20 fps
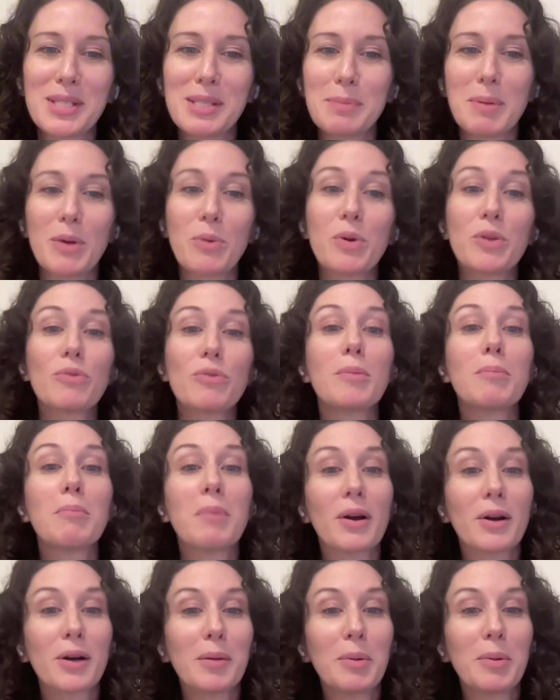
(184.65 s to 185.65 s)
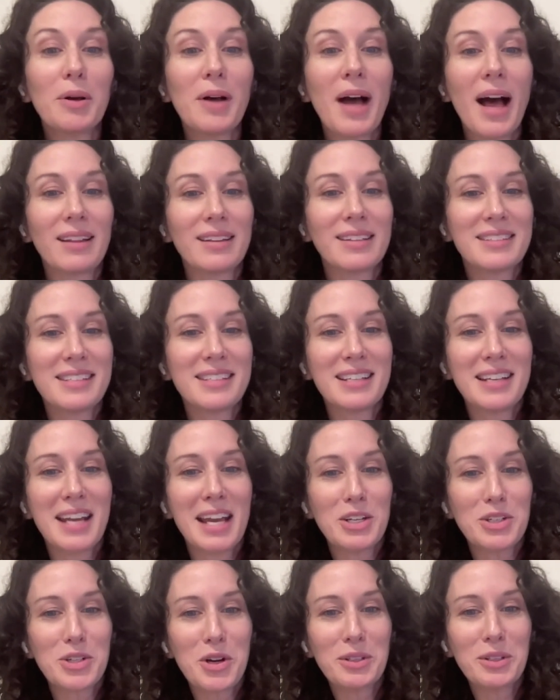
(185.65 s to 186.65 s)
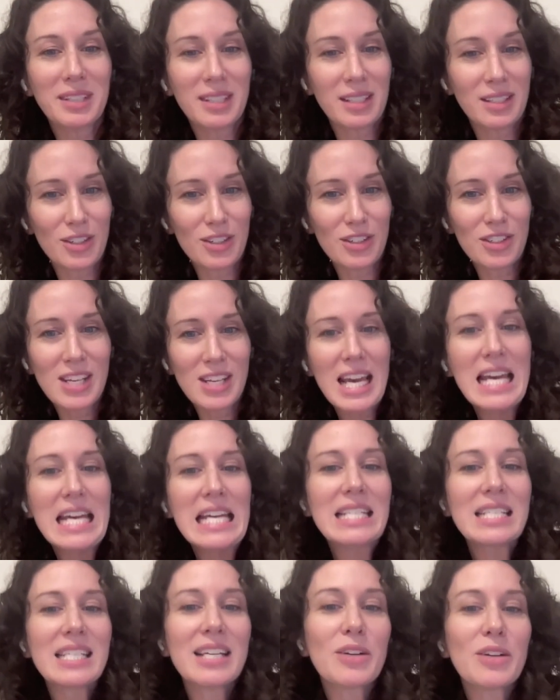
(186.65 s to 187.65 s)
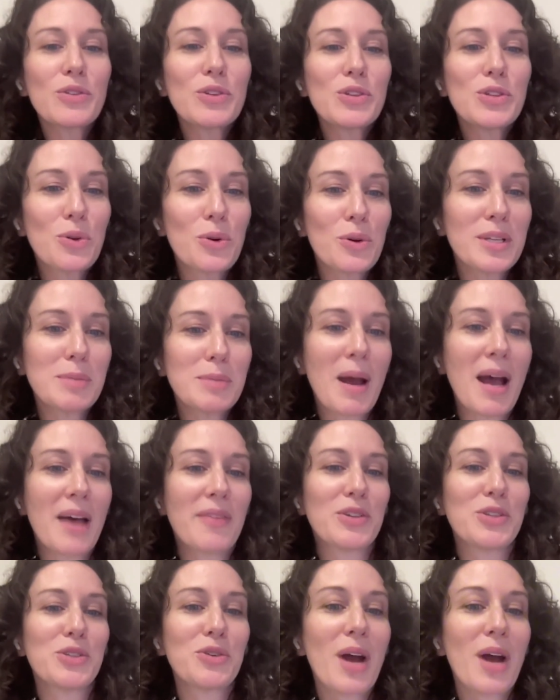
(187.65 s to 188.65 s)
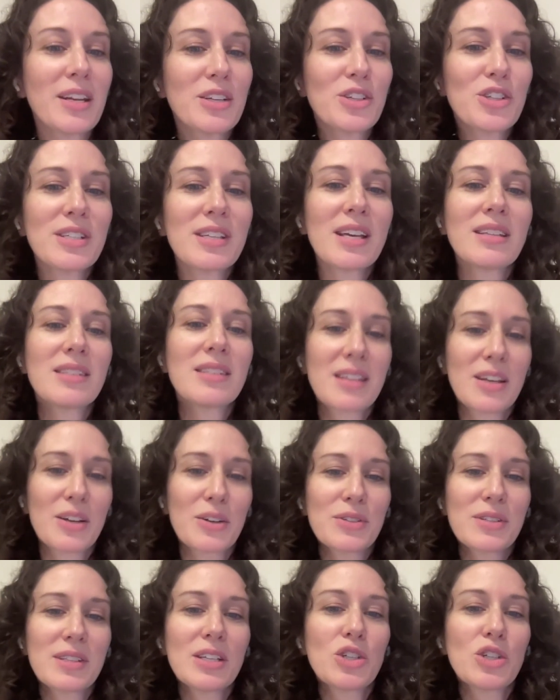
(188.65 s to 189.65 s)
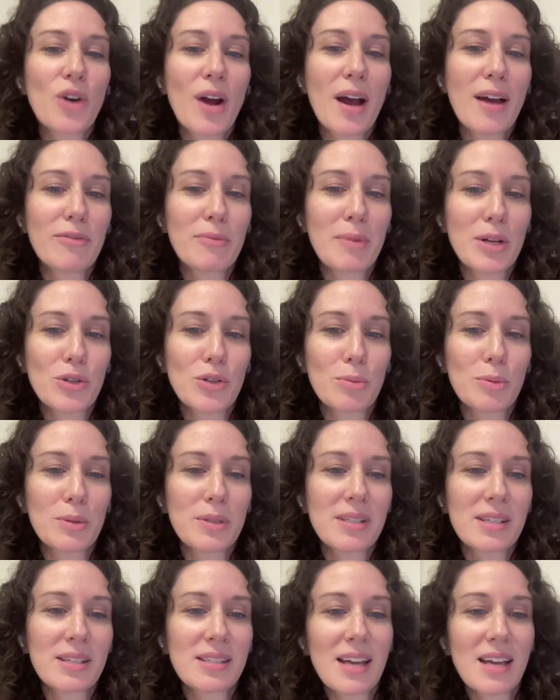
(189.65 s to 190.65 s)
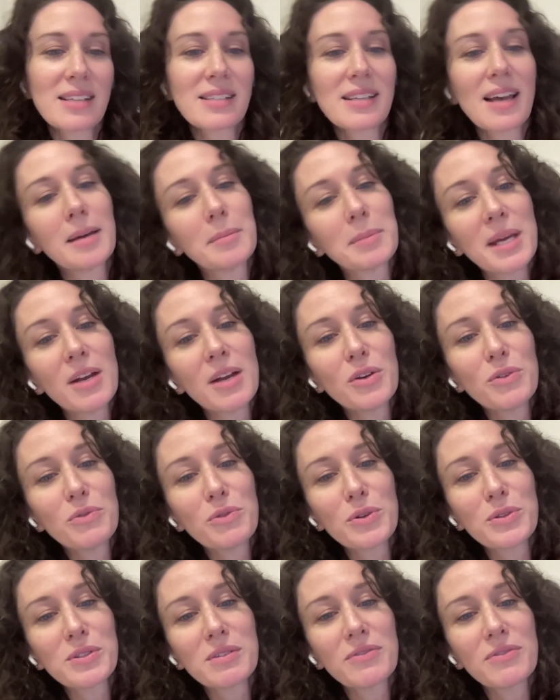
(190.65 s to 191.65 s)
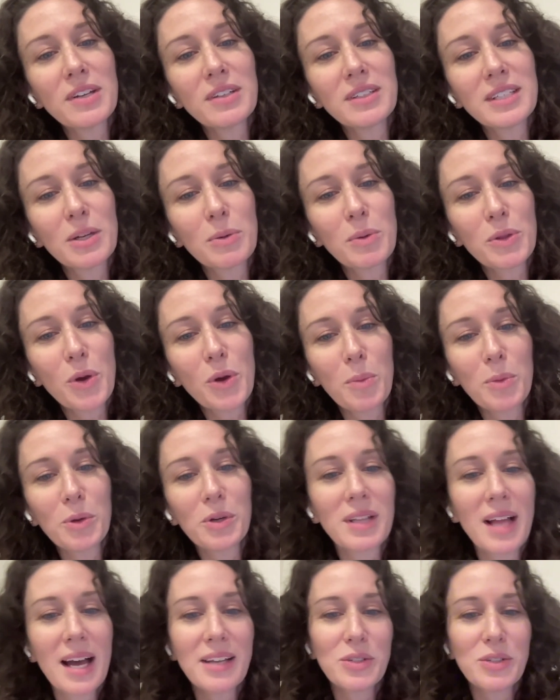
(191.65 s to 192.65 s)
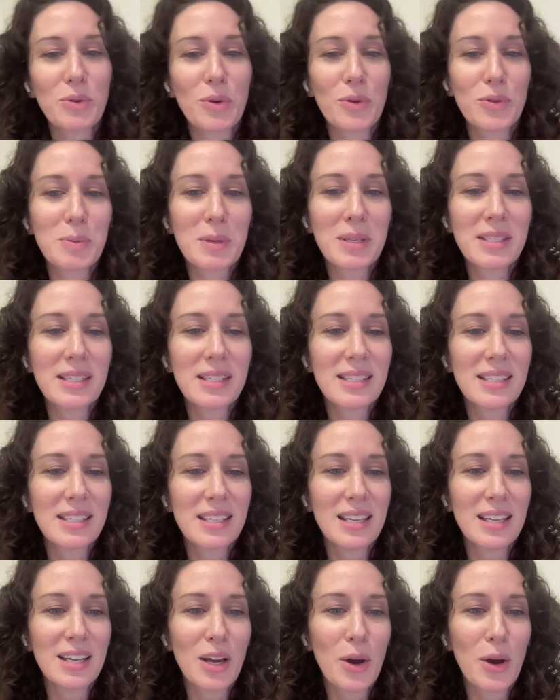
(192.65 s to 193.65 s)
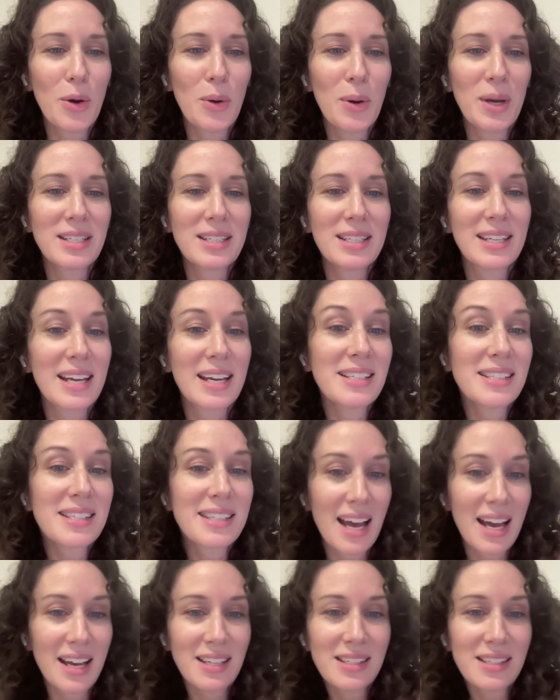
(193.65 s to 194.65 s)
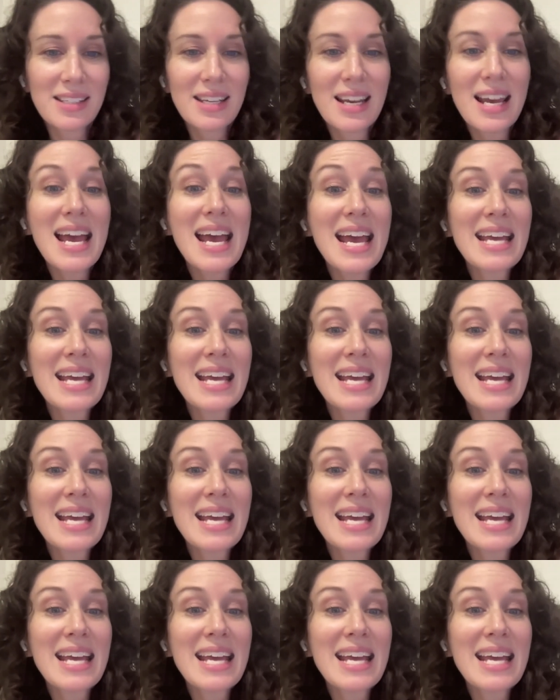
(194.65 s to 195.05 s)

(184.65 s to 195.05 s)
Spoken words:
we speak with remarkable L&D and HR leaders to hear the stories behind the strategies and skills that drive measurable success. I'm Karen Rosenfeld here with Omer Glass, GrowthSpace's CEO, and today's guest